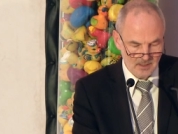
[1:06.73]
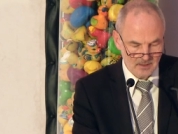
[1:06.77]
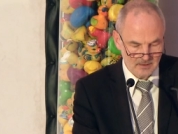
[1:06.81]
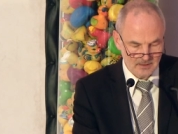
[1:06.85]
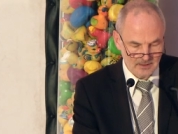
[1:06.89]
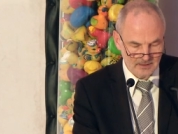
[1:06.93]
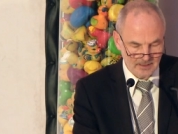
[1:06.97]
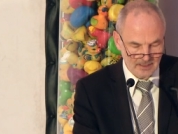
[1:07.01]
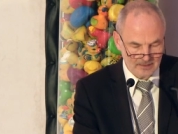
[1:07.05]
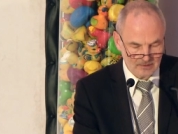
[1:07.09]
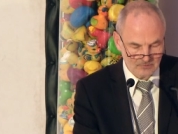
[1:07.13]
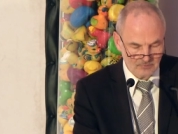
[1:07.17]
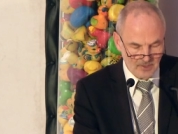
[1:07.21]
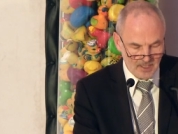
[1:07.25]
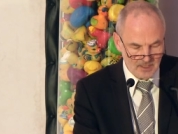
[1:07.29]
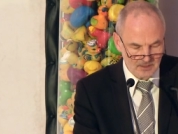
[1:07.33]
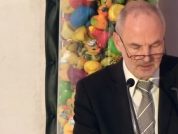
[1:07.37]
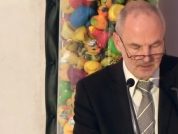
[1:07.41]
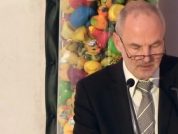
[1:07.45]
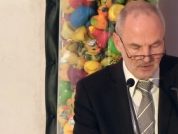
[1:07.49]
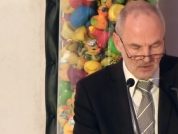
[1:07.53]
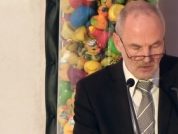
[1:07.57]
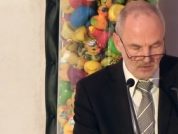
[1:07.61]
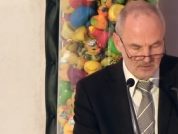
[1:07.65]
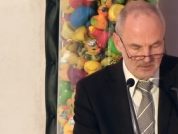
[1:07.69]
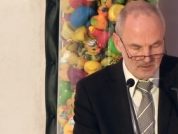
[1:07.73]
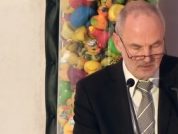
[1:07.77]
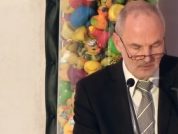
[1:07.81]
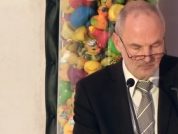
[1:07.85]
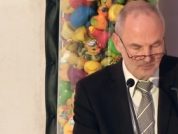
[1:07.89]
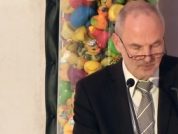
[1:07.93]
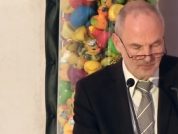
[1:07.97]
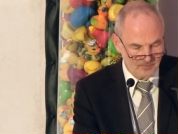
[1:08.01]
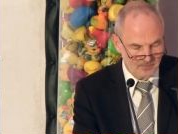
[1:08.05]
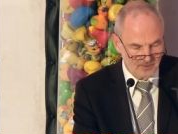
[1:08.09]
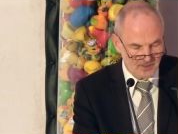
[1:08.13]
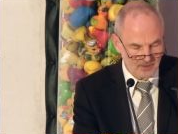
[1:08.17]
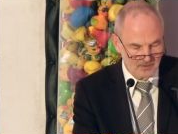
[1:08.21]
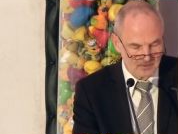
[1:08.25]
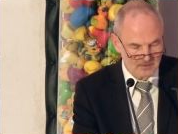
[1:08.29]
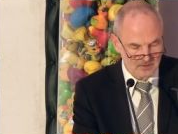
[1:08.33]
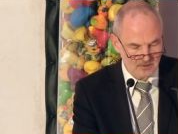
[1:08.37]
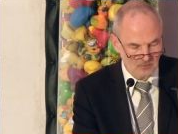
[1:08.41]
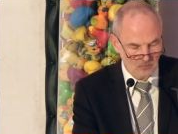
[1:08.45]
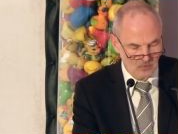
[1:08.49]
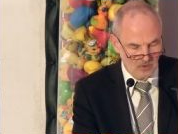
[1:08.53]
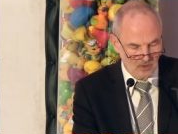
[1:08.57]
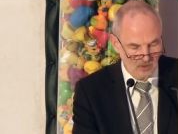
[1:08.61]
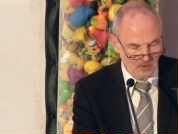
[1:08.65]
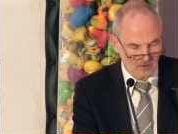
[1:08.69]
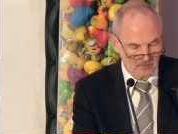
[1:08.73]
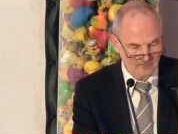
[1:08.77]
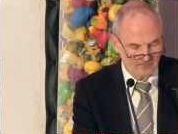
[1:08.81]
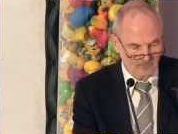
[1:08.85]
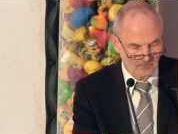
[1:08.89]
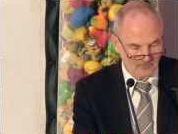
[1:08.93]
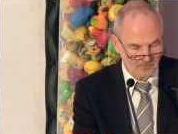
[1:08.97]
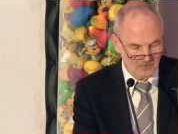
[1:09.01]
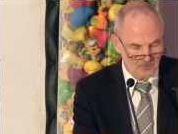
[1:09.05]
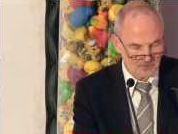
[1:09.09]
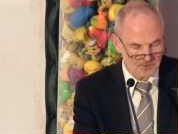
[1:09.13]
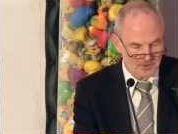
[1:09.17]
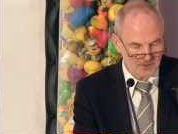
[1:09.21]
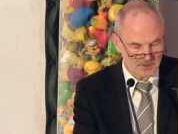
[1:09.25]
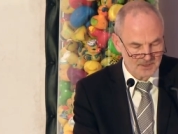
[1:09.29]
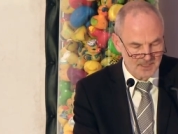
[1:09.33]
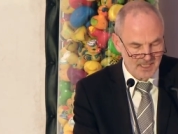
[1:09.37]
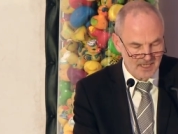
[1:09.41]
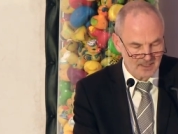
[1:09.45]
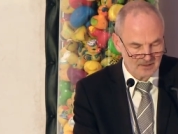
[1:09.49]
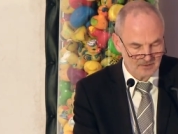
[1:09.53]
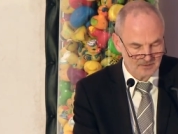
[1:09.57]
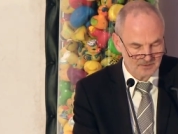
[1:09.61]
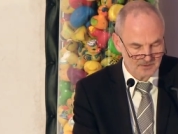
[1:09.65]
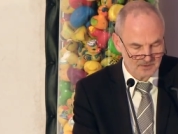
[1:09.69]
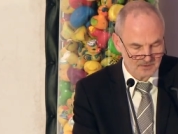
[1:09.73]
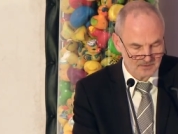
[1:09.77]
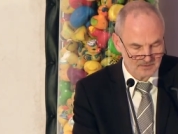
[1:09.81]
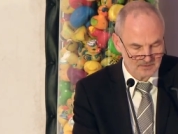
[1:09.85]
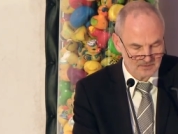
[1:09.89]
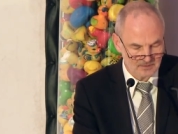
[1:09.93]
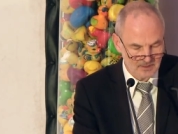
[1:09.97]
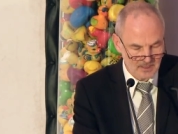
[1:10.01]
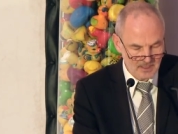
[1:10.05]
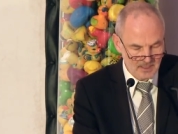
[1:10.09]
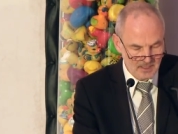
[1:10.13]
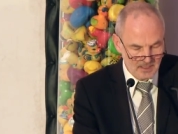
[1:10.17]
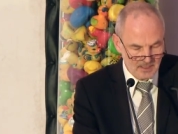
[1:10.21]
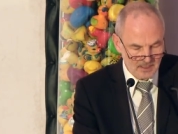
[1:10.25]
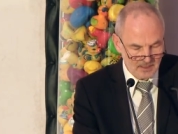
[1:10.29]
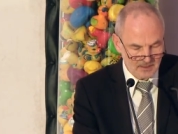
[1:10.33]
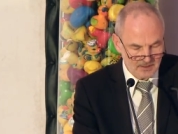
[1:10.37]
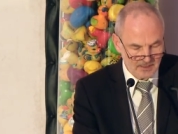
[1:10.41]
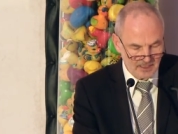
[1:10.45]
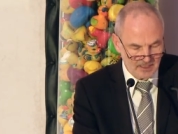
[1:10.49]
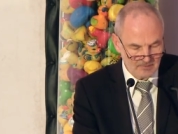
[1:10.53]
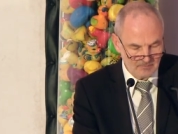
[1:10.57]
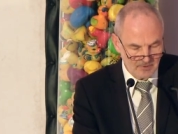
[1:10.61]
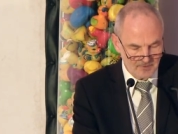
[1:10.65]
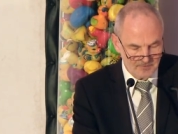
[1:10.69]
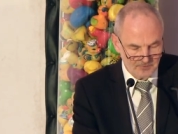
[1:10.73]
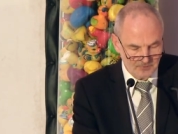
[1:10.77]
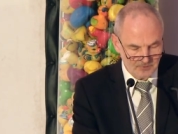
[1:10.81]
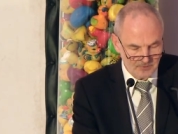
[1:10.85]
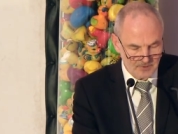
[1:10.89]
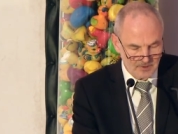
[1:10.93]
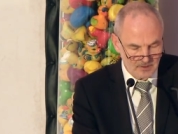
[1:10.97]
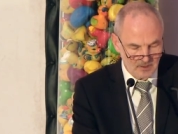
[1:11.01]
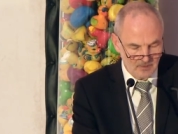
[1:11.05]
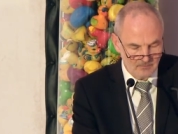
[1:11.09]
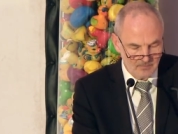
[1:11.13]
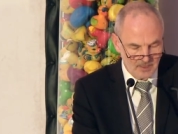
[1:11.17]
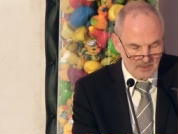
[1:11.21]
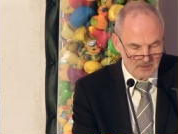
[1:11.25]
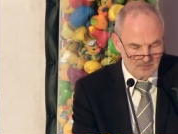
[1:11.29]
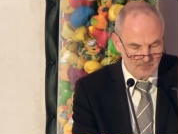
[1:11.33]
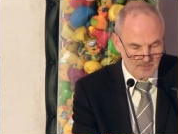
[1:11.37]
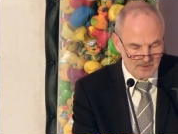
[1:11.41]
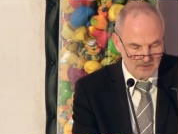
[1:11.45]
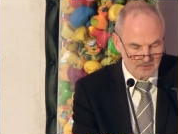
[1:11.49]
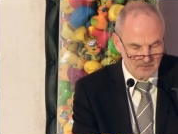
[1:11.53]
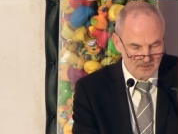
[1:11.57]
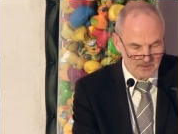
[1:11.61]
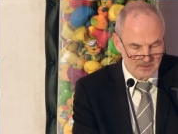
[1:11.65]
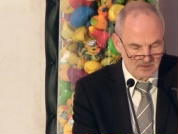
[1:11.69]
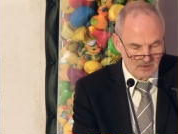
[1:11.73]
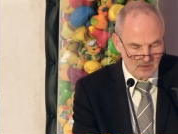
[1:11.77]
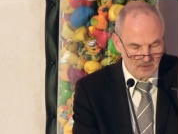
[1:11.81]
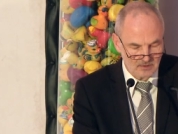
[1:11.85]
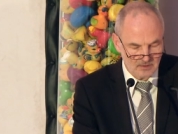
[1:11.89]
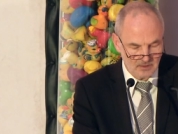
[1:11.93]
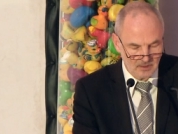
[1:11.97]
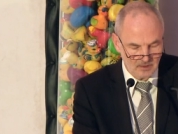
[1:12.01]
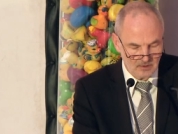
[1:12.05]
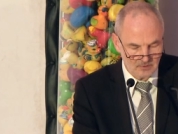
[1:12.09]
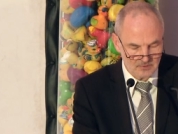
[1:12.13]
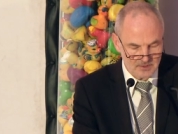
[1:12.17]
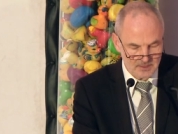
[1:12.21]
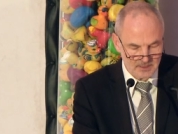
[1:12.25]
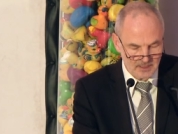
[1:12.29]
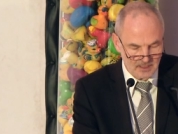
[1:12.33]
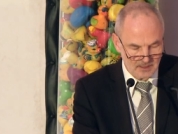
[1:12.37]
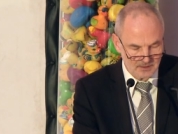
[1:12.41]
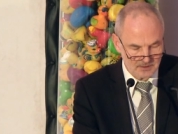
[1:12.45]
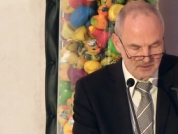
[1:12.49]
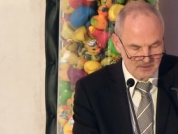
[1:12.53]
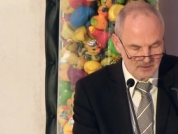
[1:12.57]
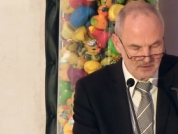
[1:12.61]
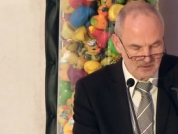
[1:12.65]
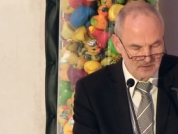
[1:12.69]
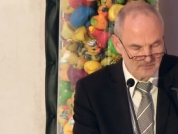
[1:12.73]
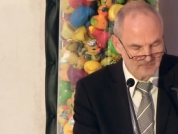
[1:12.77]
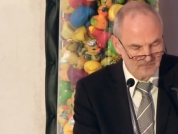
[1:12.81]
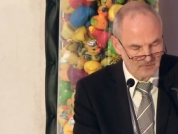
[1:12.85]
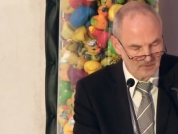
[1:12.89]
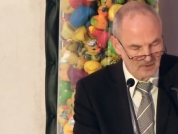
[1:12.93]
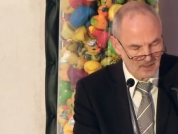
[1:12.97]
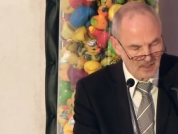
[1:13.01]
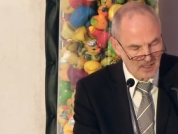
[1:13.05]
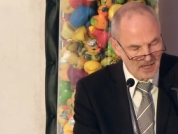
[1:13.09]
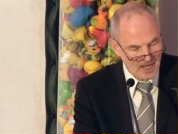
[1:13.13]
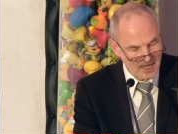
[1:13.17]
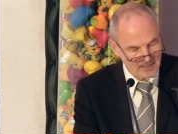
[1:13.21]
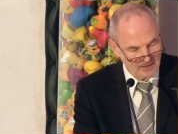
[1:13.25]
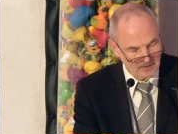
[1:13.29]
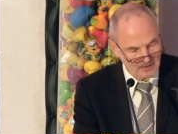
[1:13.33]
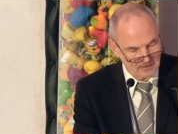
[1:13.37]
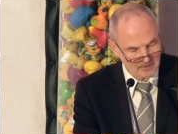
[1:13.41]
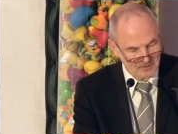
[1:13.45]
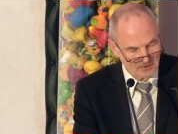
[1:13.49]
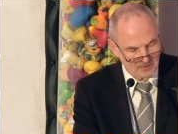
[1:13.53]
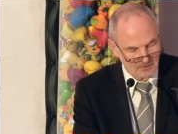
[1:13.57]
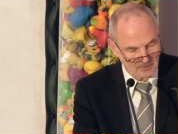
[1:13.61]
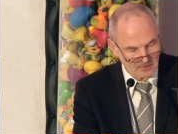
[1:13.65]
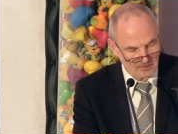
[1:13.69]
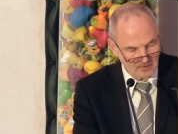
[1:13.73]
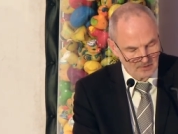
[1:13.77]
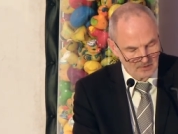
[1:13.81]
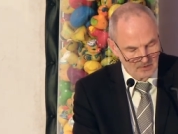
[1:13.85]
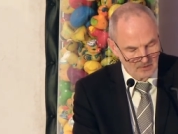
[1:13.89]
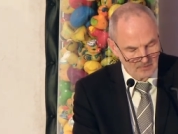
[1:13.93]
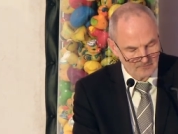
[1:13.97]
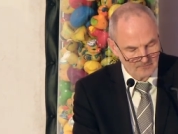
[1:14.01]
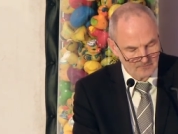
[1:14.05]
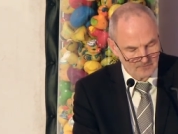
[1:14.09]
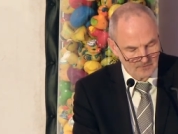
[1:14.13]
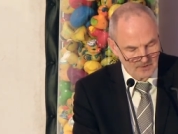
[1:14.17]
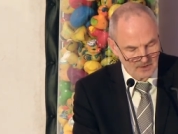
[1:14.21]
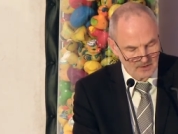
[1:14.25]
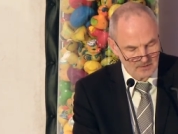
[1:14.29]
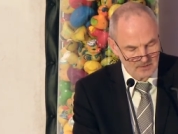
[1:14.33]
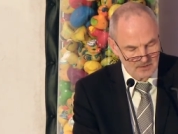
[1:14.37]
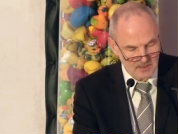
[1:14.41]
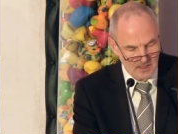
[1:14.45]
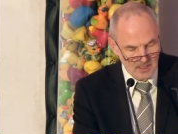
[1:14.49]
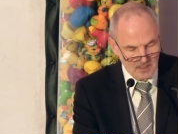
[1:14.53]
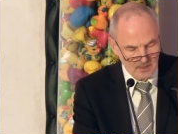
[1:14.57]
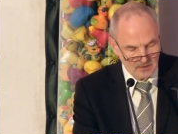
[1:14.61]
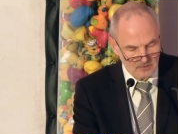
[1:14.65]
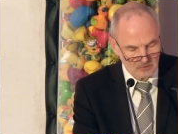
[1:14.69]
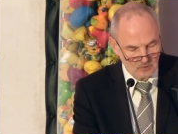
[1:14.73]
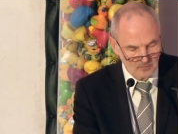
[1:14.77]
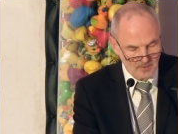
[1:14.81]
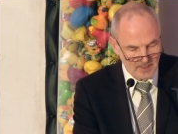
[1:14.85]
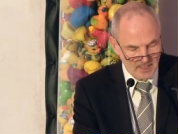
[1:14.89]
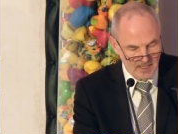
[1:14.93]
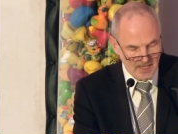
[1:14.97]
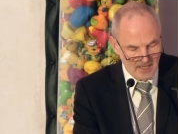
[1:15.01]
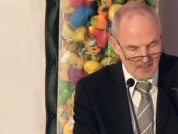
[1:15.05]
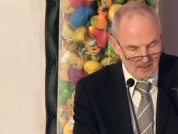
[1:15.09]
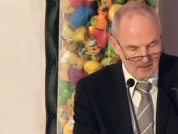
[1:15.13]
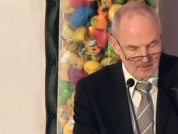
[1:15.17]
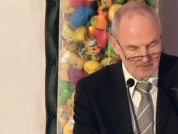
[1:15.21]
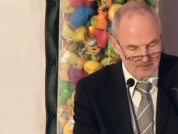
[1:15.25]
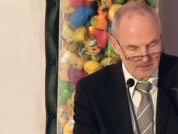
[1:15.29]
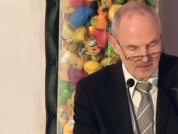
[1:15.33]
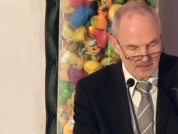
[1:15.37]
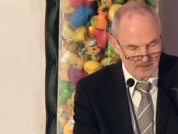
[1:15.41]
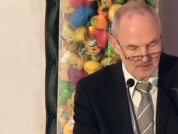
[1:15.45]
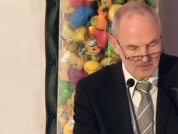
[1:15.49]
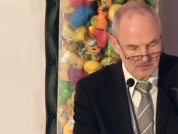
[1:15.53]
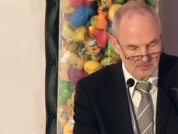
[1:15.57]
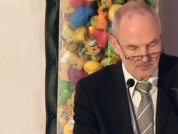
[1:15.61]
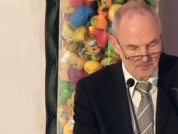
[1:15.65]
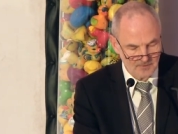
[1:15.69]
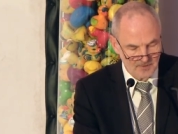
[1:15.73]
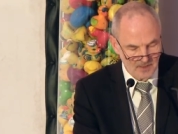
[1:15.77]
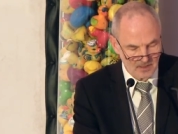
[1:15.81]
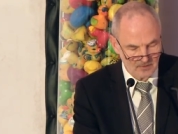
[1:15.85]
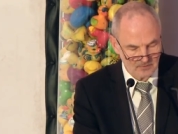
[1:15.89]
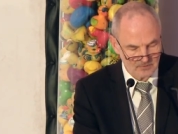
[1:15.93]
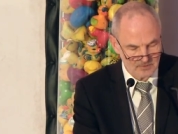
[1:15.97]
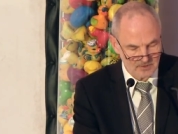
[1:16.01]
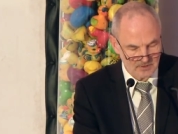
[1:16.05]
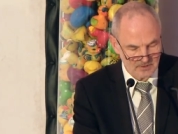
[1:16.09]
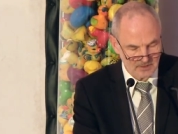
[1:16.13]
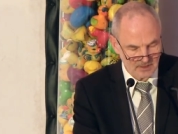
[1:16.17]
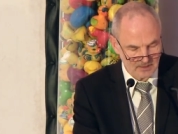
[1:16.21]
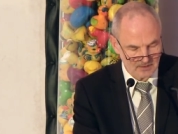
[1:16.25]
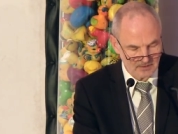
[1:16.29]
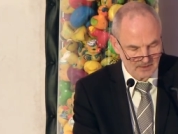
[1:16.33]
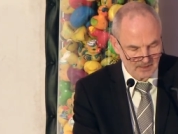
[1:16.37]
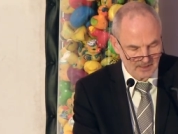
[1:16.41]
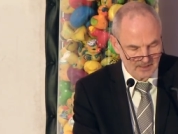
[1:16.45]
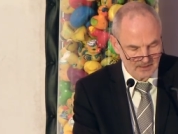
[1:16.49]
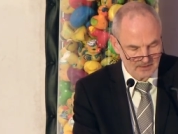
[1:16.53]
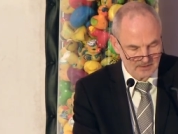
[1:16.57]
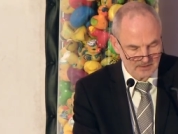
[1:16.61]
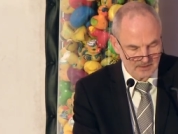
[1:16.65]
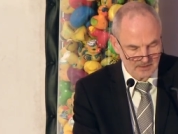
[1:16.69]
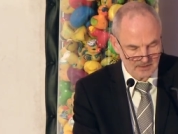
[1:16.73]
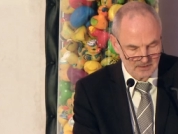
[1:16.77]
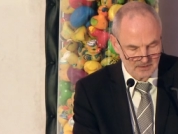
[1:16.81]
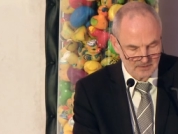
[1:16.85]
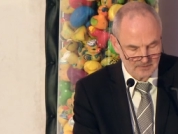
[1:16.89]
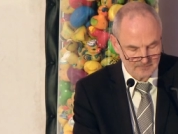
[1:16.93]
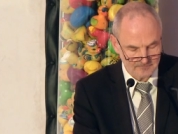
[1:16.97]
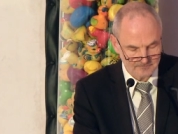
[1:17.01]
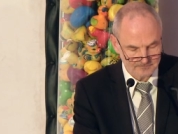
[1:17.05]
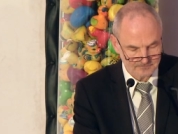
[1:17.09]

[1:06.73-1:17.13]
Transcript: The declaration also prepares the world for future challenges, namely through the commitment to start negotiations for an internal conference to be held in 2018.